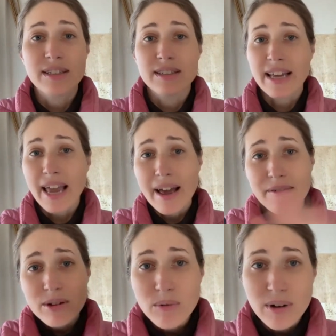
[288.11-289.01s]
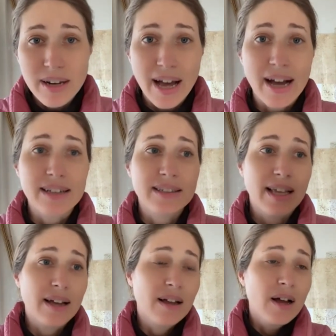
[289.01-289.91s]
Is like everyone has
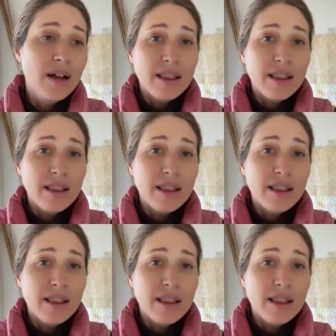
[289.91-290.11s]
that